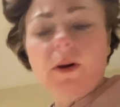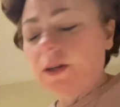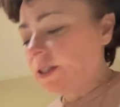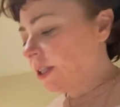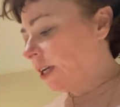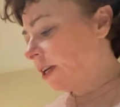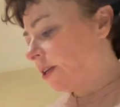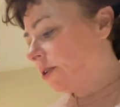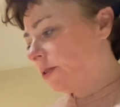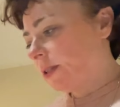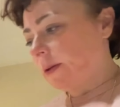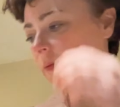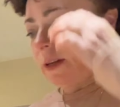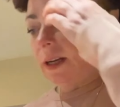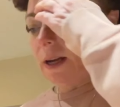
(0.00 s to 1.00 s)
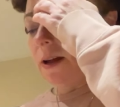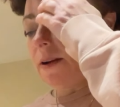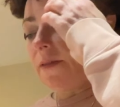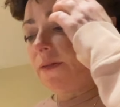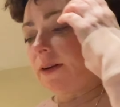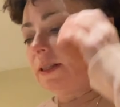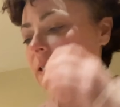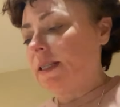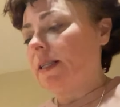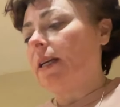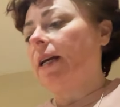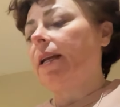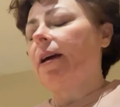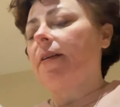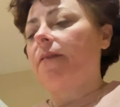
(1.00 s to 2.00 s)
also going to do something kind of fun
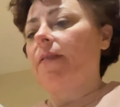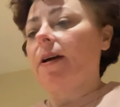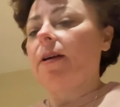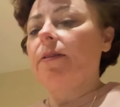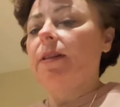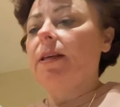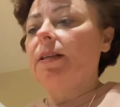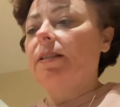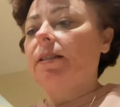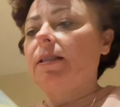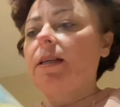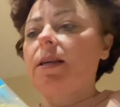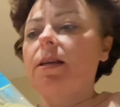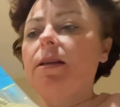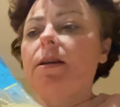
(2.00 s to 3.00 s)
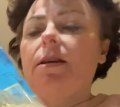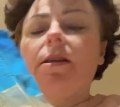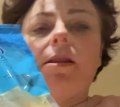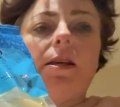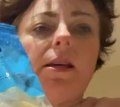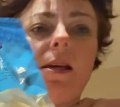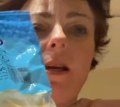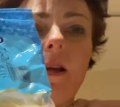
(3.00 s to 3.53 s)
tonight. I found this in the